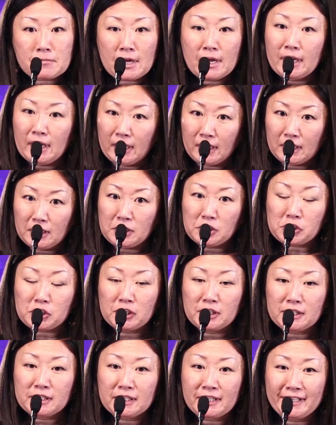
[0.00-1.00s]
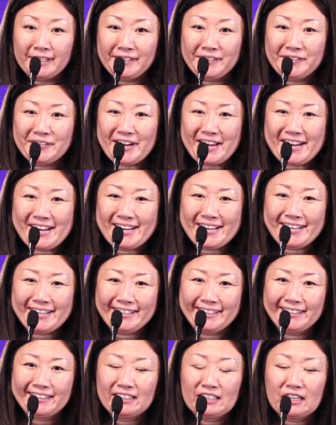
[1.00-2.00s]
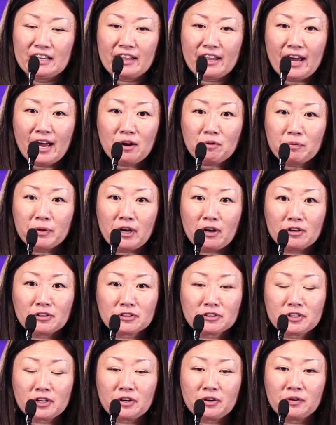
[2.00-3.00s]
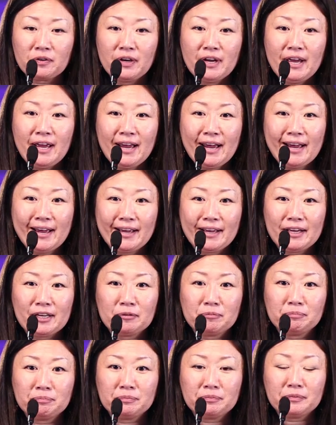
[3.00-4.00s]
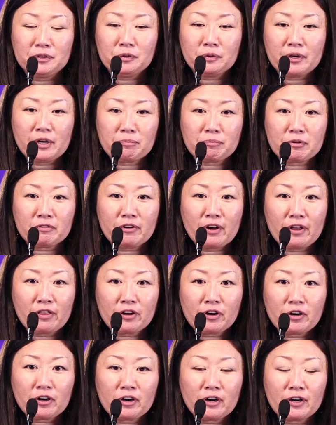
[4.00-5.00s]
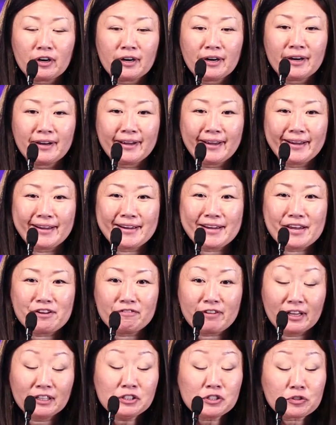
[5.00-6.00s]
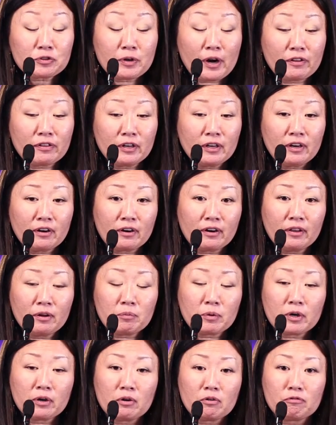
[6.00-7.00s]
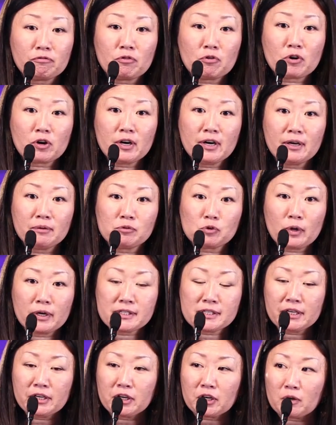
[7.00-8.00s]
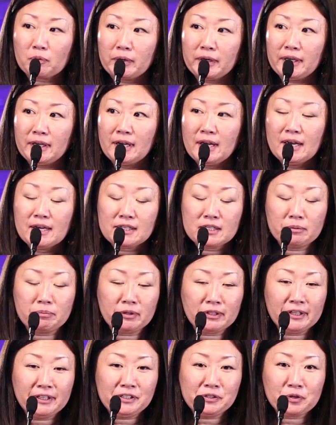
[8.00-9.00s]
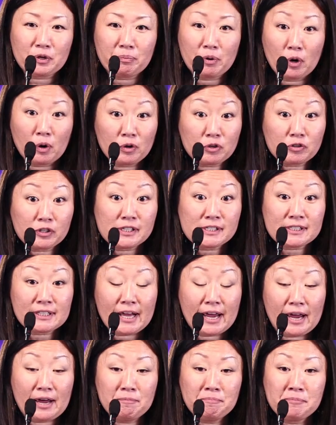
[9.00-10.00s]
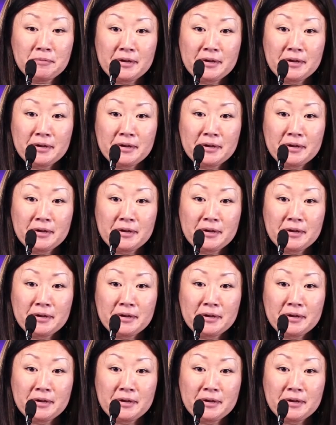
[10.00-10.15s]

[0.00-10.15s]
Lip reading: In addition to that, we also do a number of other events throughout the year that we're known for. Twice a year, we typically do a poetry slam.